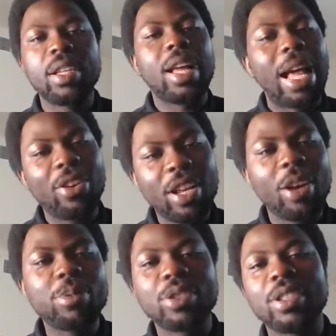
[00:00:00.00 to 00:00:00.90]
Another
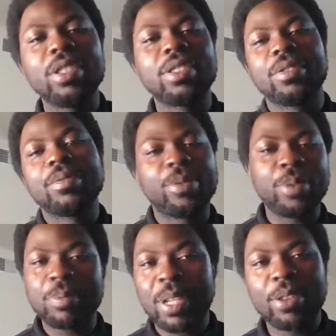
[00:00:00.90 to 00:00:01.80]
option is,
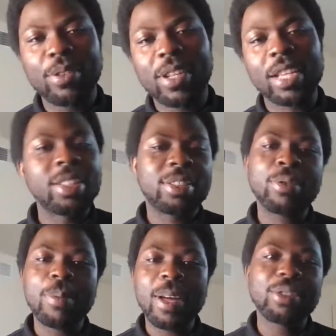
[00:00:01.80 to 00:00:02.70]
which men don't like, is go
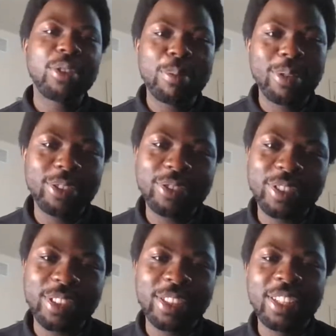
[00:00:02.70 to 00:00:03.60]
back to your home
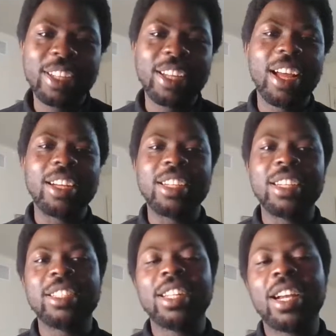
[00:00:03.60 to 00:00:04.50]
country and then